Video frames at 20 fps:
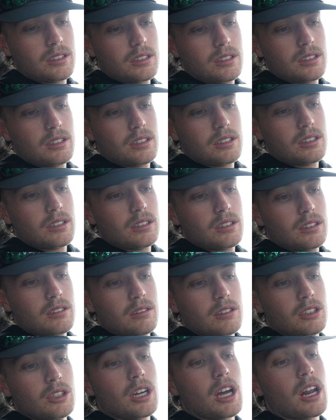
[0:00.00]
Probably.
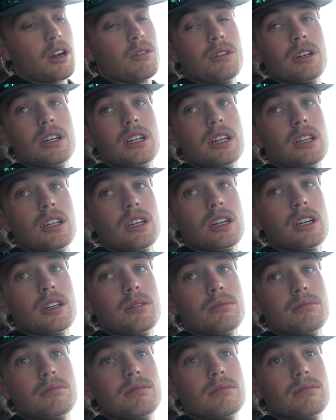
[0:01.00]
You gotta probably really close.
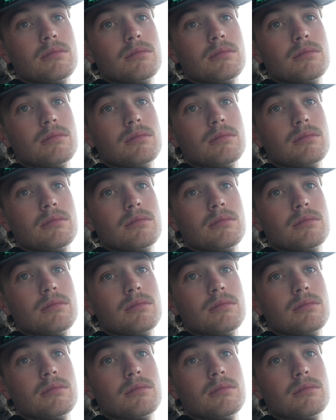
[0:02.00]
look